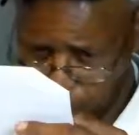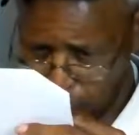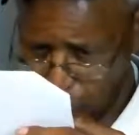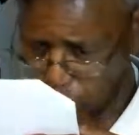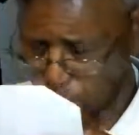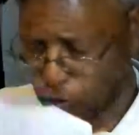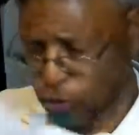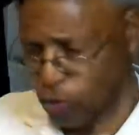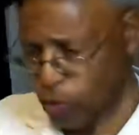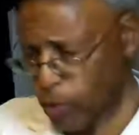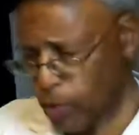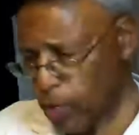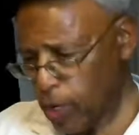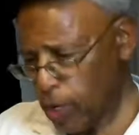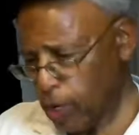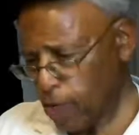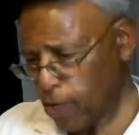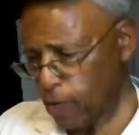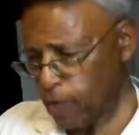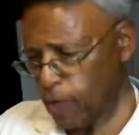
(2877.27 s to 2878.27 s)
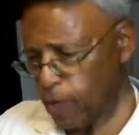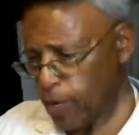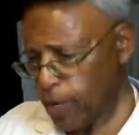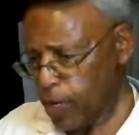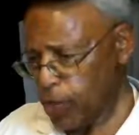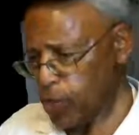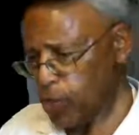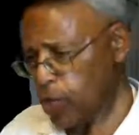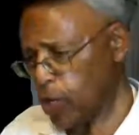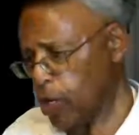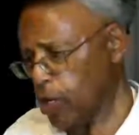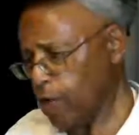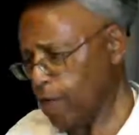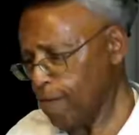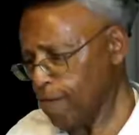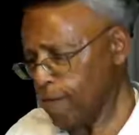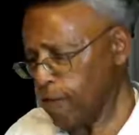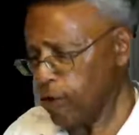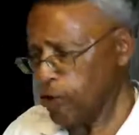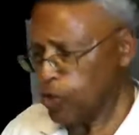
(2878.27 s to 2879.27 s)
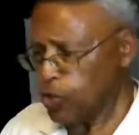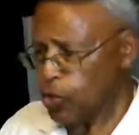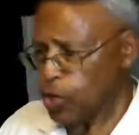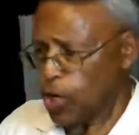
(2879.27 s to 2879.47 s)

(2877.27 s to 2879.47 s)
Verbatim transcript: verse 20. Revelation, the first